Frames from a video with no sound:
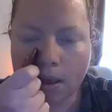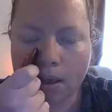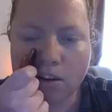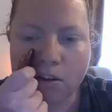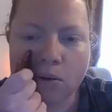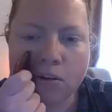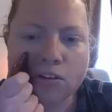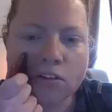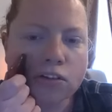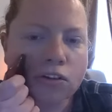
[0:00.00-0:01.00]
And you are
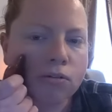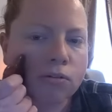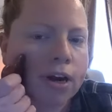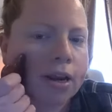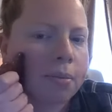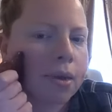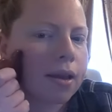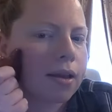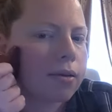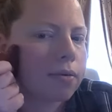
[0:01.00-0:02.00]

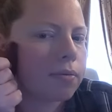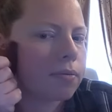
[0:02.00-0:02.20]
scraping.